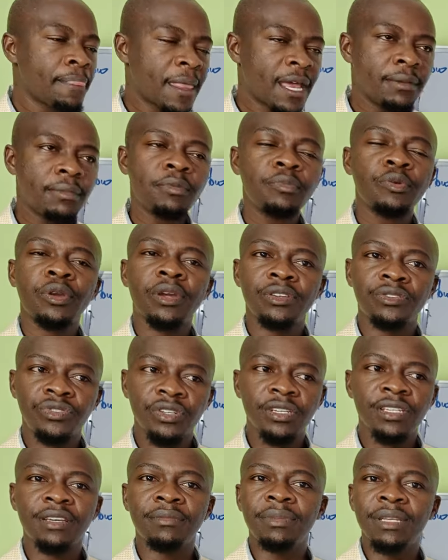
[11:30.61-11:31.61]
and maybe you can
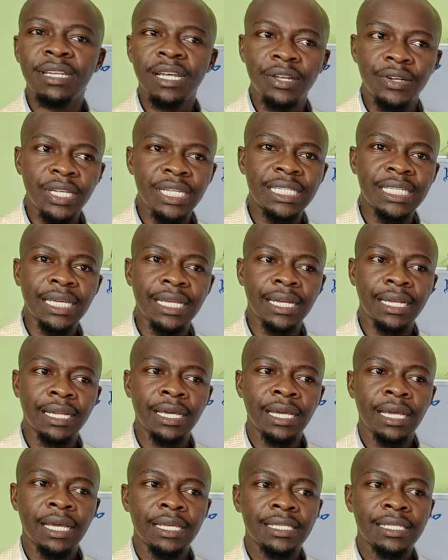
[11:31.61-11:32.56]
trade them in a retail.